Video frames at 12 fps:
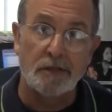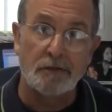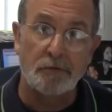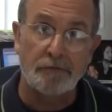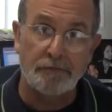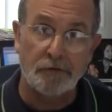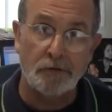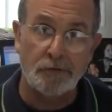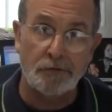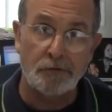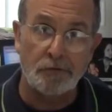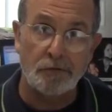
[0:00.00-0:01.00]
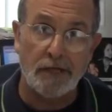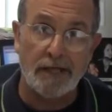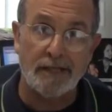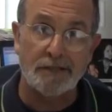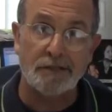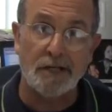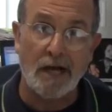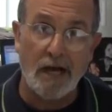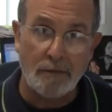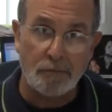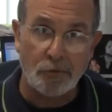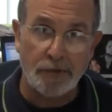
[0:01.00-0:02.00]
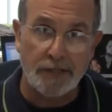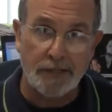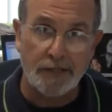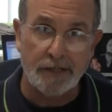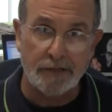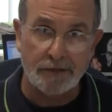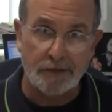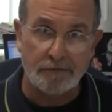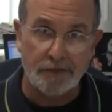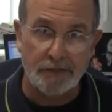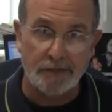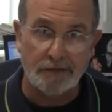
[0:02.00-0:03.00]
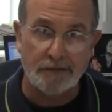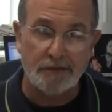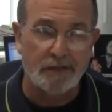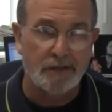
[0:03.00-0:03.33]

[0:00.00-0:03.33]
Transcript: referred to as operating activities.